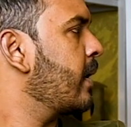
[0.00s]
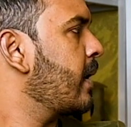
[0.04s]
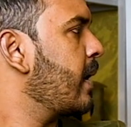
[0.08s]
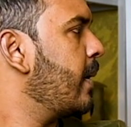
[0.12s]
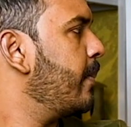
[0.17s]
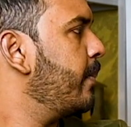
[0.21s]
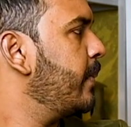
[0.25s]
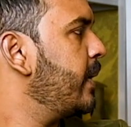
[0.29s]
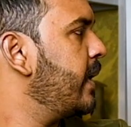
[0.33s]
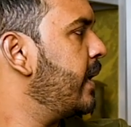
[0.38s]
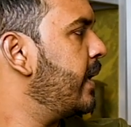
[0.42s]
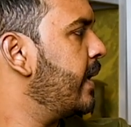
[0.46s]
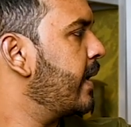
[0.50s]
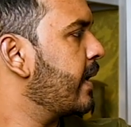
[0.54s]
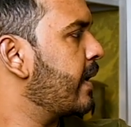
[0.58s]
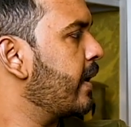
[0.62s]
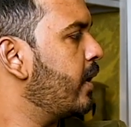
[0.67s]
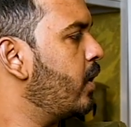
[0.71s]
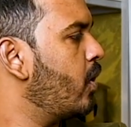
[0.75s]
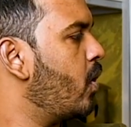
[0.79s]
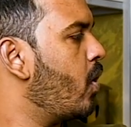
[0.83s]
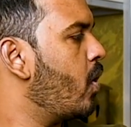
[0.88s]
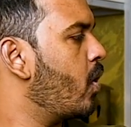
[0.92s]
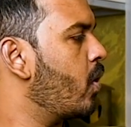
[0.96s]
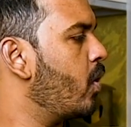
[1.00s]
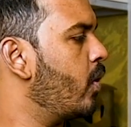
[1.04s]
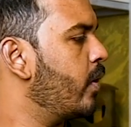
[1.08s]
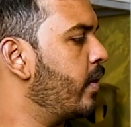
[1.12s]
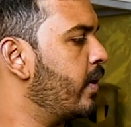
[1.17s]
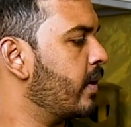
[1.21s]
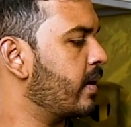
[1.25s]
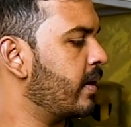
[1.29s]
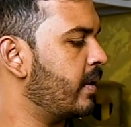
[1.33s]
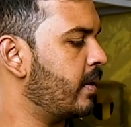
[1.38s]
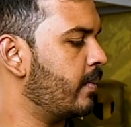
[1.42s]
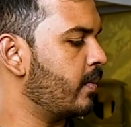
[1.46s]
company logo
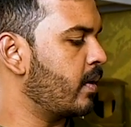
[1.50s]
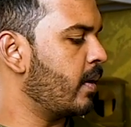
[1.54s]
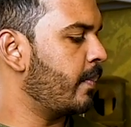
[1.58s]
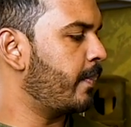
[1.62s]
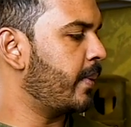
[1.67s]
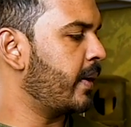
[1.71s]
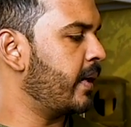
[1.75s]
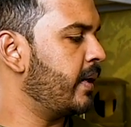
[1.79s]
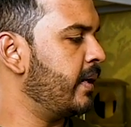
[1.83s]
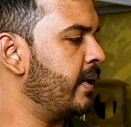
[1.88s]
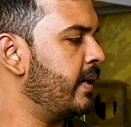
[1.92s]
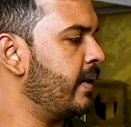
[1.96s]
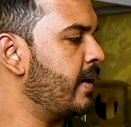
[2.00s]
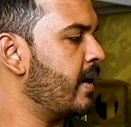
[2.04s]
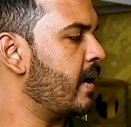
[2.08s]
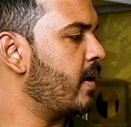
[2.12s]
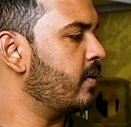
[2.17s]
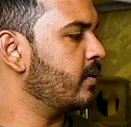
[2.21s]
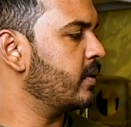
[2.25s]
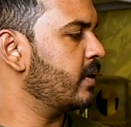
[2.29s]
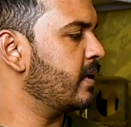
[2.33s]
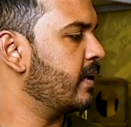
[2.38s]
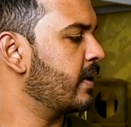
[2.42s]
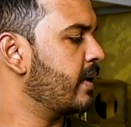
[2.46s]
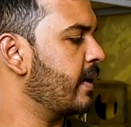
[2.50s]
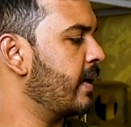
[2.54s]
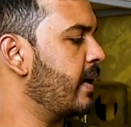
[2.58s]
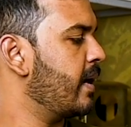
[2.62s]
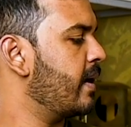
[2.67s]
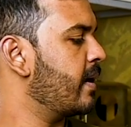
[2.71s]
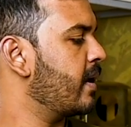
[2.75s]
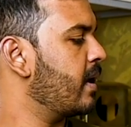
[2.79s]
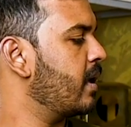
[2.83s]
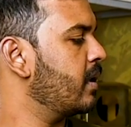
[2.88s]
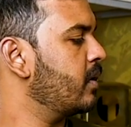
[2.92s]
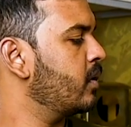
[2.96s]
you can print
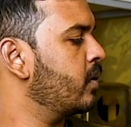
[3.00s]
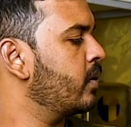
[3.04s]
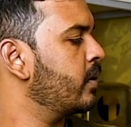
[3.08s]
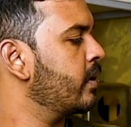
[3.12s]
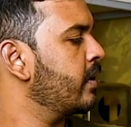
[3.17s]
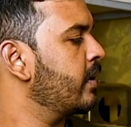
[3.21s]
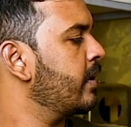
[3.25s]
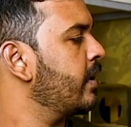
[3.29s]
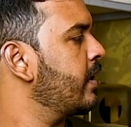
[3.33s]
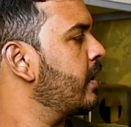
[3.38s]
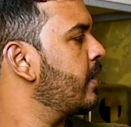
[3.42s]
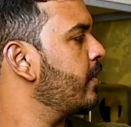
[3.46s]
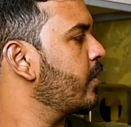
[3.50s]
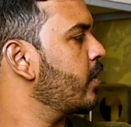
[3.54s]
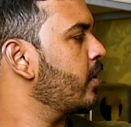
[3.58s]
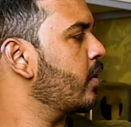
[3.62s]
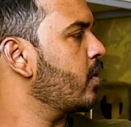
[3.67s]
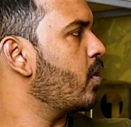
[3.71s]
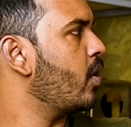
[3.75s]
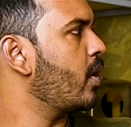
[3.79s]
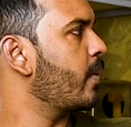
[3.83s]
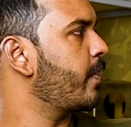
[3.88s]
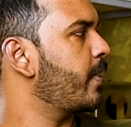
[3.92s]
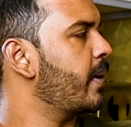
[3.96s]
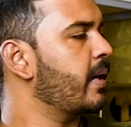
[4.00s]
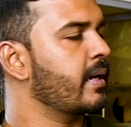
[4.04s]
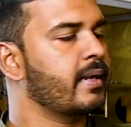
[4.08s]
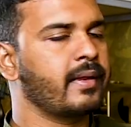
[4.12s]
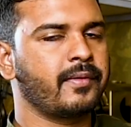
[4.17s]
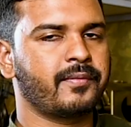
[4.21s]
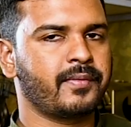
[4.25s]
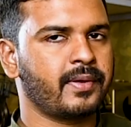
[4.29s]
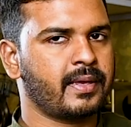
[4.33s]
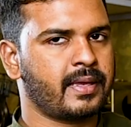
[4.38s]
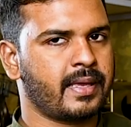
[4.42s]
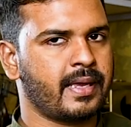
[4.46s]
the corporate
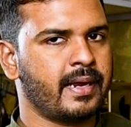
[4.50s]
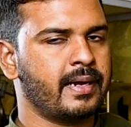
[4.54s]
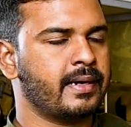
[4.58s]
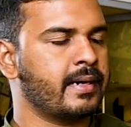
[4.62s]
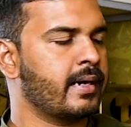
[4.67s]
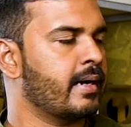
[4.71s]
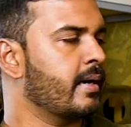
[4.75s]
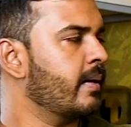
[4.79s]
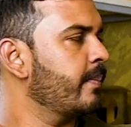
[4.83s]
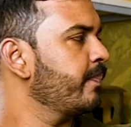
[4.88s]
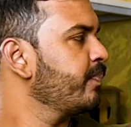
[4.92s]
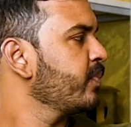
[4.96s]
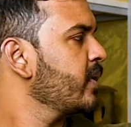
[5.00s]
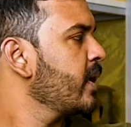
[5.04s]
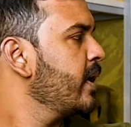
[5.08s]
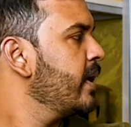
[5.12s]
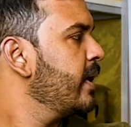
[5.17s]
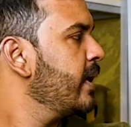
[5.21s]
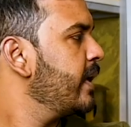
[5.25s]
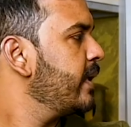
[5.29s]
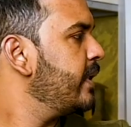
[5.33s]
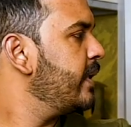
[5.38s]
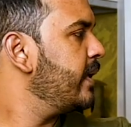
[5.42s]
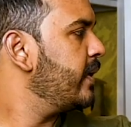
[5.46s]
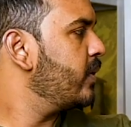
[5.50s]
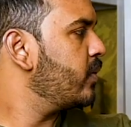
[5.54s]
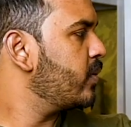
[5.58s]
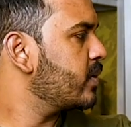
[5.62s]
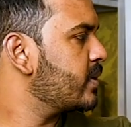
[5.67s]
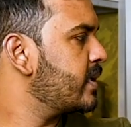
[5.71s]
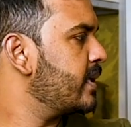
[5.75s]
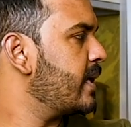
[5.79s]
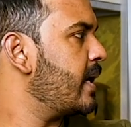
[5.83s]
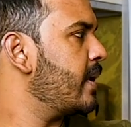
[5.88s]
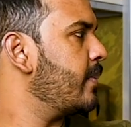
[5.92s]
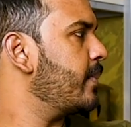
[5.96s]
gift the
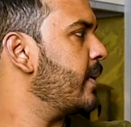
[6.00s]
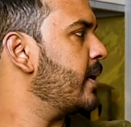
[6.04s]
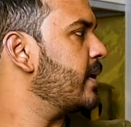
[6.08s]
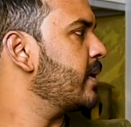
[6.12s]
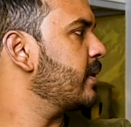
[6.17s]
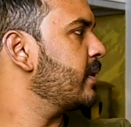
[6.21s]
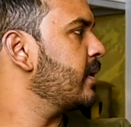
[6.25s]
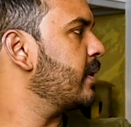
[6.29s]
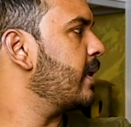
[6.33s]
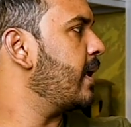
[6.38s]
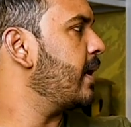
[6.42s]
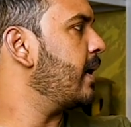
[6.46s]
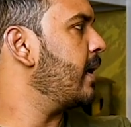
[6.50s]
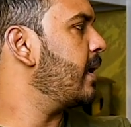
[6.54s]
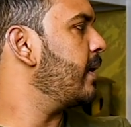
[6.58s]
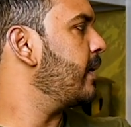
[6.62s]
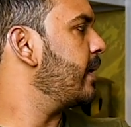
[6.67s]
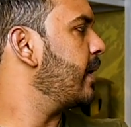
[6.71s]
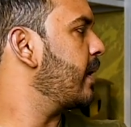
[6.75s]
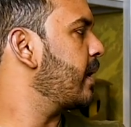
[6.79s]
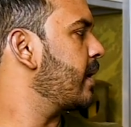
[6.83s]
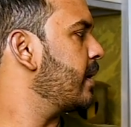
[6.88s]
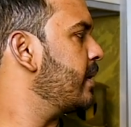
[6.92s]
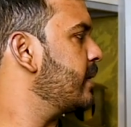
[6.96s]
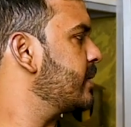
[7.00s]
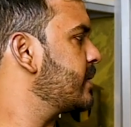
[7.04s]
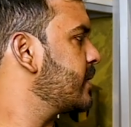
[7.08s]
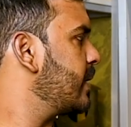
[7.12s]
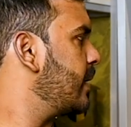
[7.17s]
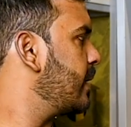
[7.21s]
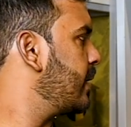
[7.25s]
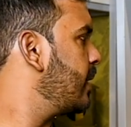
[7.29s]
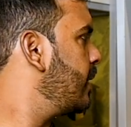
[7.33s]
UCM pattern decors.